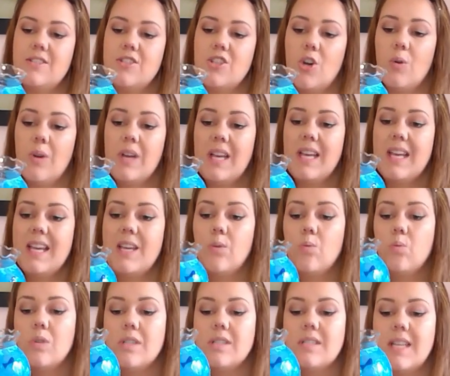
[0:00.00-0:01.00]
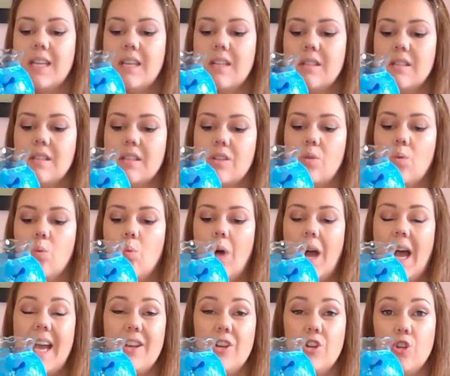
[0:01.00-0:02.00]
so it will take a little
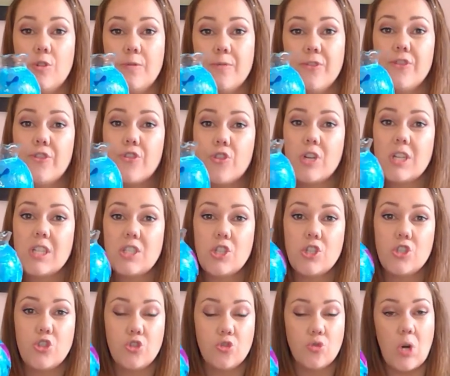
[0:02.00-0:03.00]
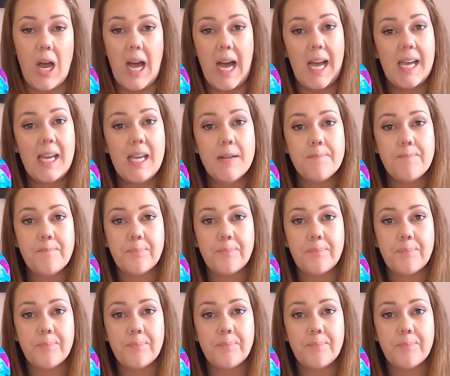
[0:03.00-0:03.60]
while for it to dry.